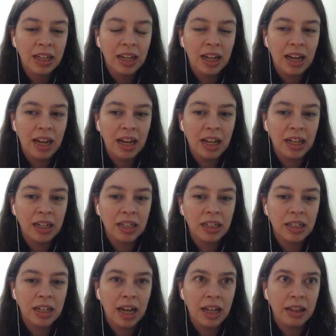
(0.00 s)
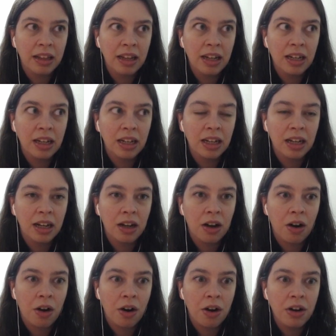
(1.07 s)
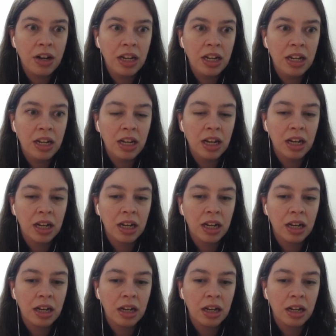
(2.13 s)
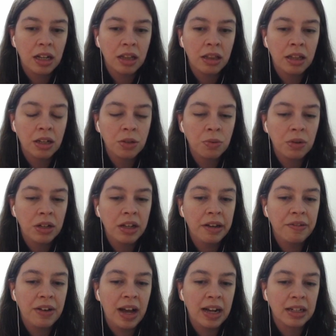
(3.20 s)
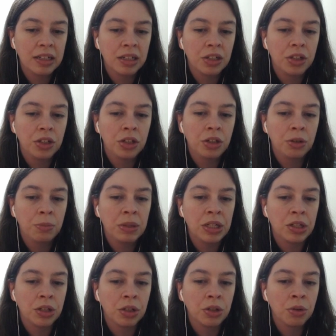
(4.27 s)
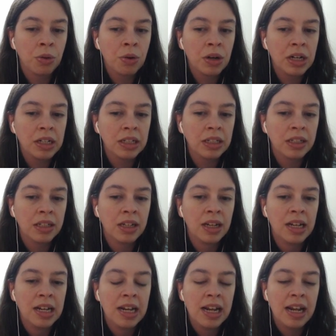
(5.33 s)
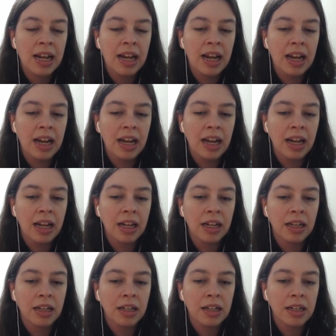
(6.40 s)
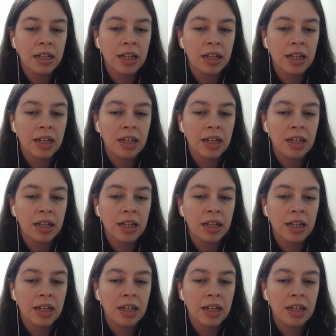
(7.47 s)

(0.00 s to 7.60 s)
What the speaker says: And I think already this would give access to Piscatoris, and